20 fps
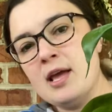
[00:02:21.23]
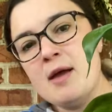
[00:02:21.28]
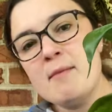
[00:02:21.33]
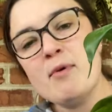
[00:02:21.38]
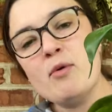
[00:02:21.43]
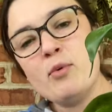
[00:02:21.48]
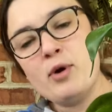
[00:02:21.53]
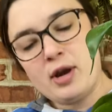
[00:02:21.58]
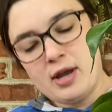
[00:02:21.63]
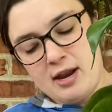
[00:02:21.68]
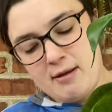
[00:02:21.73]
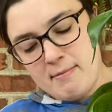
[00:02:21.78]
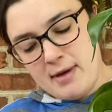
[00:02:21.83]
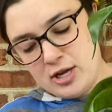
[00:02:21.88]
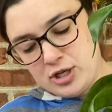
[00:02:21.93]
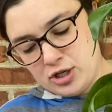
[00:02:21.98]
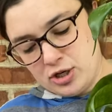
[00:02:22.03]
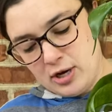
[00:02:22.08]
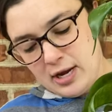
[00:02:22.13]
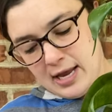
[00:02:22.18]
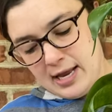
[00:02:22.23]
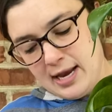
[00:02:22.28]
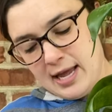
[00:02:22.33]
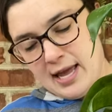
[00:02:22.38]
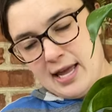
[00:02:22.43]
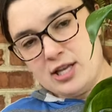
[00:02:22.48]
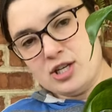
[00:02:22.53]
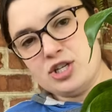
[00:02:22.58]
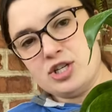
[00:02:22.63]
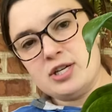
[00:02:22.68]
but we're going to measure in
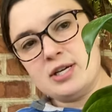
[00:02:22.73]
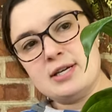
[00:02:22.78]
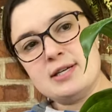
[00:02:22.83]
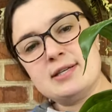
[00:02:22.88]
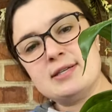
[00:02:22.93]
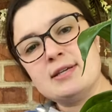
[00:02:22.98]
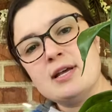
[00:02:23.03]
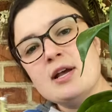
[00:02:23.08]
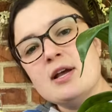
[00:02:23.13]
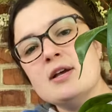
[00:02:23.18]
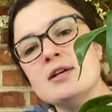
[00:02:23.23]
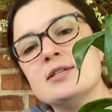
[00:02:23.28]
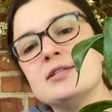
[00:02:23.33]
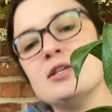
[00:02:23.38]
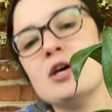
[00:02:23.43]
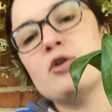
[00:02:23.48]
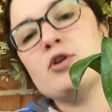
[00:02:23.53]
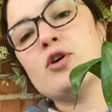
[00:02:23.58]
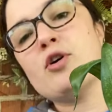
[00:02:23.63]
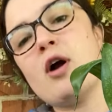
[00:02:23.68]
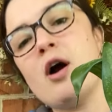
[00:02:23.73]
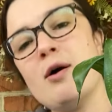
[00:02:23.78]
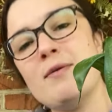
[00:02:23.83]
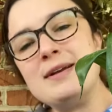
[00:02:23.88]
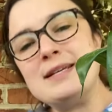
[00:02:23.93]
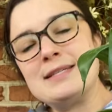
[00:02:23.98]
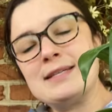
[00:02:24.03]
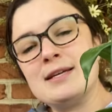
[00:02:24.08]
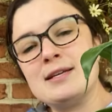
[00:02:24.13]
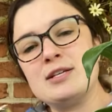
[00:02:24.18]
inches. So you're
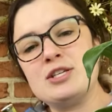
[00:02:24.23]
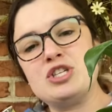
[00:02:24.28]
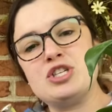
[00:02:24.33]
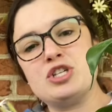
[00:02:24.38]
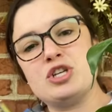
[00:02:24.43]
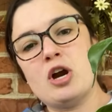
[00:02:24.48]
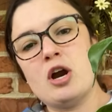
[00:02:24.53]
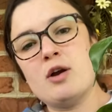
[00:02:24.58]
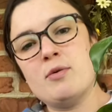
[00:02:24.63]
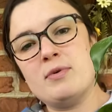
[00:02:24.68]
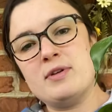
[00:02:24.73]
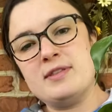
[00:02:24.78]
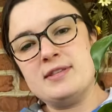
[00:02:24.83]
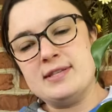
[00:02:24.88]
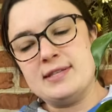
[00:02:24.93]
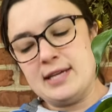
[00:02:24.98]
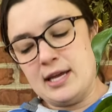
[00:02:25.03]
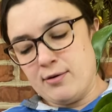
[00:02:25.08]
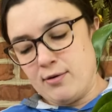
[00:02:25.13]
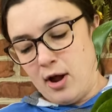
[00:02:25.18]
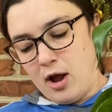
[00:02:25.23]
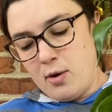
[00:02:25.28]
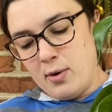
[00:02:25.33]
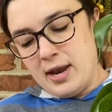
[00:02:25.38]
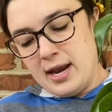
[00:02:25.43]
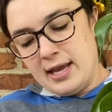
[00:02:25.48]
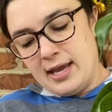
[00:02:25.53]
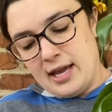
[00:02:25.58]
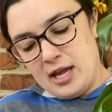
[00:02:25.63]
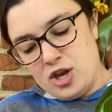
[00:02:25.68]
always going to start with 0.
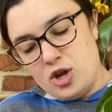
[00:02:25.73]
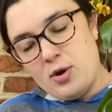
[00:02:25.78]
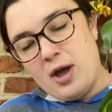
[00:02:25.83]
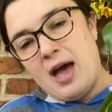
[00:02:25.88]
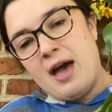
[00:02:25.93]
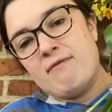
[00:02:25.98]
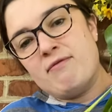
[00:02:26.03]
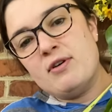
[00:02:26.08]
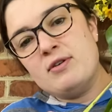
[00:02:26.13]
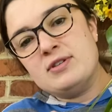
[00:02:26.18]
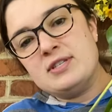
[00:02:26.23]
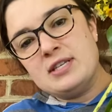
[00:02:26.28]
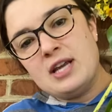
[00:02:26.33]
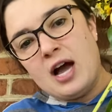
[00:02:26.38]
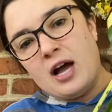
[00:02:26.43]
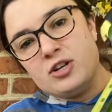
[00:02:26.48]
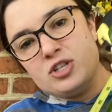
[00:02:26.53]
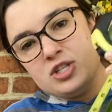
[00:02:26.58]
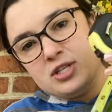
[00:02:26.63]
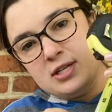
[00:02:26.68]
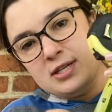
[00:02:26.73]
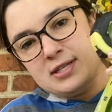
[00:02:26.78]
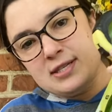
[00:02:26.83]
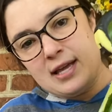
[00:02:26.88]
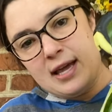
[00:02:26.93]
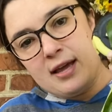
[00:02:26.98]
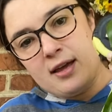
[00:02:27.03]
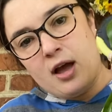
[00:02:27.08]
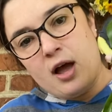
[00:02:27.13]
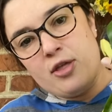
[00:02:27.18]
And again, you have those notches
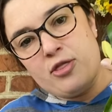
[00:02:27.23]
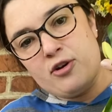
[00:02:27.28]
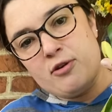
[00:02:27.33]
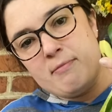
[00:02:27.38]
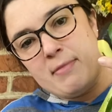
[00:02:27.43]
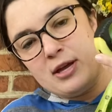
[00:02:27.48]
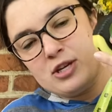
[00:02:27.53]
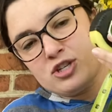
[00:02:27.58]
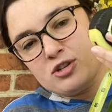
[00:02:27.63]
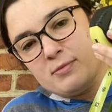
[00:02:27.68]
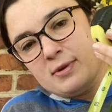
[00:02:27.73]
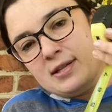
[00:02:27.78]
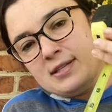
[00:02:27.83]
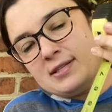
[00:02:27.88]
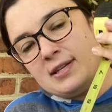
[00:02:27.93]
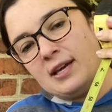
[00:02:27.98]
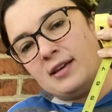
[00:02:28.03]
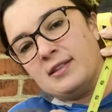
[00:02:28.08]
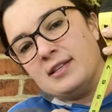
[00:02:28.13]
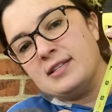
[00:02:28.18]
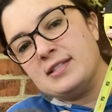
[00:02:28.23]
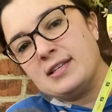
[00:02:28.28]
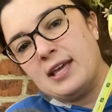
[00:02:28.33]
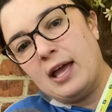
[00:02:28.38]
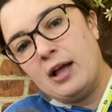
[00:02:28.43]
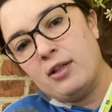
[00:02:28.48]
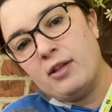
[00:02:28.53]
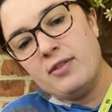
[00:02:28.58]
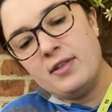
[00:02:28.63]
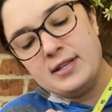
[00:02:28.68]
like other measurements, like the
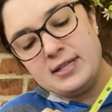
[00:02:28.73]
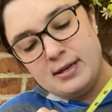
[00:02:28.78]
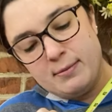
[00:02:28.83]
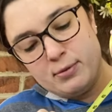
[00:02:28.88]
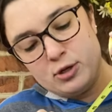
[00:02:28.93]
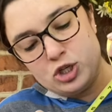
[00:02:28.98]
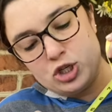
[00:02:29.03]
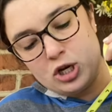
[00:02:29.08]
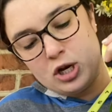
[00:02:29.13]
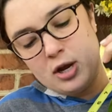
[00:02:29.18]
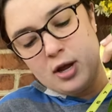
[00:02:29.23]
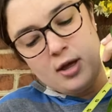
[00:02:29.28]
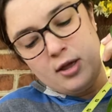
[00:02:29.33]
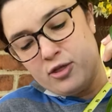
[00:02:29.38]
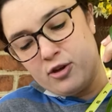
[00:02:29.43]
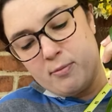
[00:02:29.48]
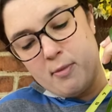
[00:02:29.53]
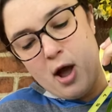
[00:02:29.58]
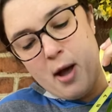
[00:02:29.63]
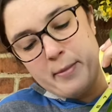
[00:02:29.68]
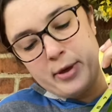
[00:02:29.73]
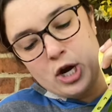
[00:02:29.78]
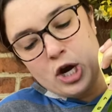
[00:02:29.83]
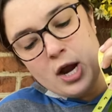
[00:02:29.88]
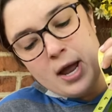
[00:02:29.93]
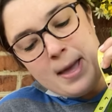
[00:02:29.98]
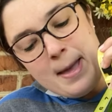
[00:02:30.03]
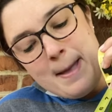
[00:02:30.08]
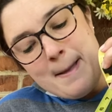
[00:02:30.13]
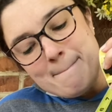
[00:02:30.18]
scale and the temperature
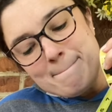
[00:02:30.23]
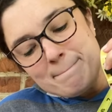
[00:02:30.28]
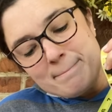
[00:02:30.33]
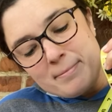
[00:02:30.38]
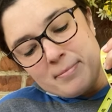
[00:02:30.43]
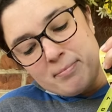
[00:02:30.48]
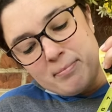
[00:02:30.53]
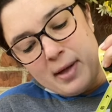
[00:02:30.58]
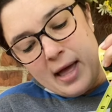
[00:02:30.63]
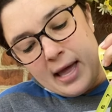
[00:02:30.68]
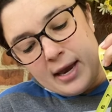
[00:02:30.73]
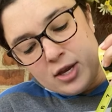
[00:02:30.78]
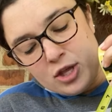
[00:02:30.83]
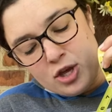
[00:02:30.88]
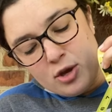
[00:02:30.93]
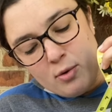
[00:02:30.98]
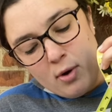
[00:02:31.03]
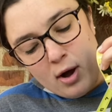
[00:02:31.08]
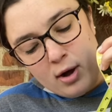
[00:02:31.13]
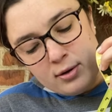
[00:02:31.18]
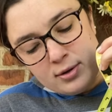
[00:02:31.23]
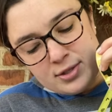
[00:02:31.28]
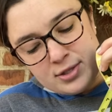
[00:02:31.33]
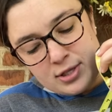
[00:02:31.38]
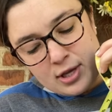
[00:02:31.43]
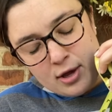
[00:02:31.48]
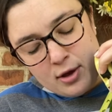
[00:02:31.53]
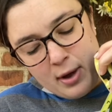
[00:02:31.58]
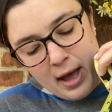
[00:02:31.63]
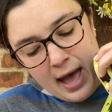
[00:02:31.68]
thermometer. But you
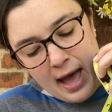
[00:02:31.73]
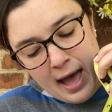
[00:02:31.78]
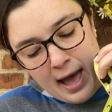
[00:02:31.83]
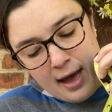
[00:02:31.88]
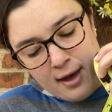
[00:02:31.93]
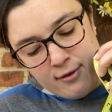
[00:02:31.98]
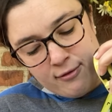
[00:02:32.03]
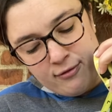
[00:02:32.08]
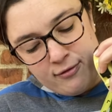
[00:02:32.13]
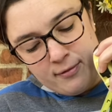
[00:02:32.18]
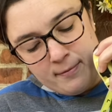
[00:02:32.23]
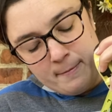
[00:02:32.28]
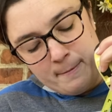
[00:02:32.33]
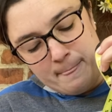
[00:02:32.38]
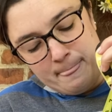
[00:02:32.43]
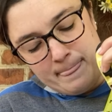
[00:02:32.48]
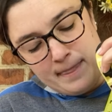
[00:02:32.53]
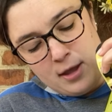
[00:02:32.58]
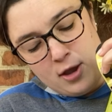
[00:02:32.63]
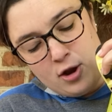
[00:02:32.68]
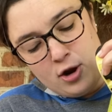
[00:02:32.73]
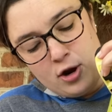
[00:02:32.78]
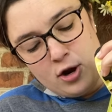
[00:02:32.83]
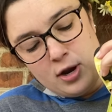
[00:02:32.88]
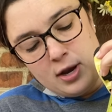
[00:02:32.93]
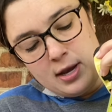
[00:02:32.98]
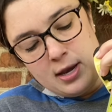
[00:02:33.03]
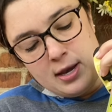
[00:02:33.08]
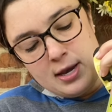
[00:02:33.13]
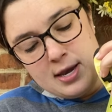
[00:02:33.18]
also have
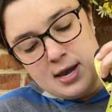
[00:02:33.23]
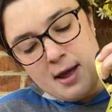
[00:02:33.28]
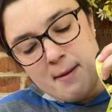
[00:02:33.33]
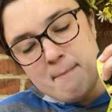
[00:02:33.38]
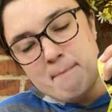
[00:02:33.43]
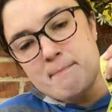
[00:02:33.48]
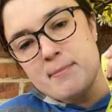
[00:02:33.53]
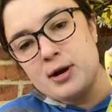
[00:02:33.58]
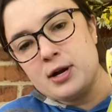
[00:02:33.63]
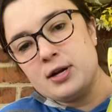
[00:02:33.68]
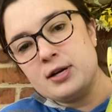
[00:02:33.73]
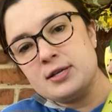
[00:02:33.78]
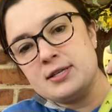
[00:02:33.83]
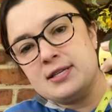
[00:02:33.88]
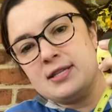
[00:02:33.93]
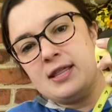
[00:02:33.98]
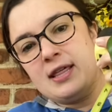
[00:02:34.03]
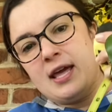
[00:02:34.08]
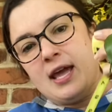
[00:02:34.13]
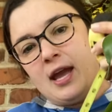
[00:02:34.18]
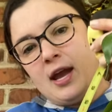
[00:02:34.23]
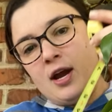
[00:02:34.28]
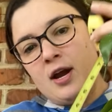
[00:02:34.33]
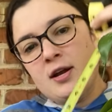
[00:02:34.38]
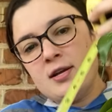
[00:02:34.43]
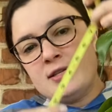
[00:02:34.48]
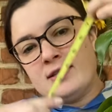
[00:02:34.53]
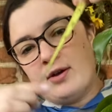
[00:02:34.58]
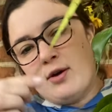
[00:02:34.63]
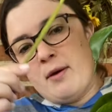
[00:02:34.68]
your numbers
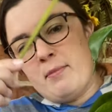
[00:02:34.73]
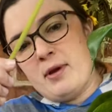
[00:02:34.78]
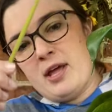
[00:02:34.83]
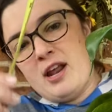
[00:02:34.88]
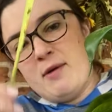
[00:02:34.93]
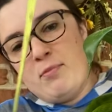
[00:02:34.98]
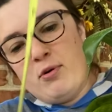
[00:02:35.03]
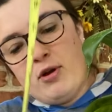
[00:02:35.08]
there. So I'm going to